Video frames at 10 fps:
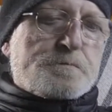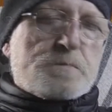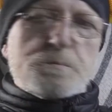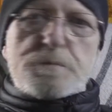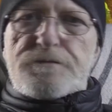
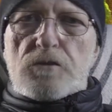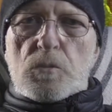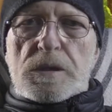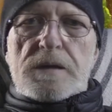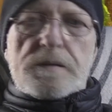but
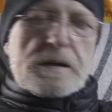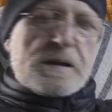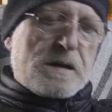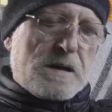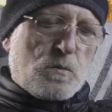before we get
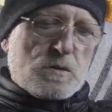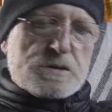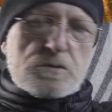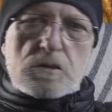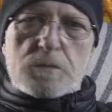there I want to
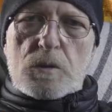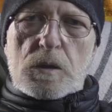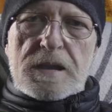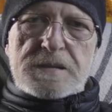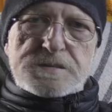talk
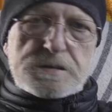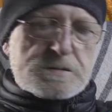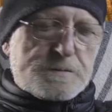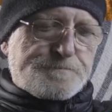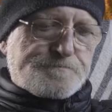about lenses.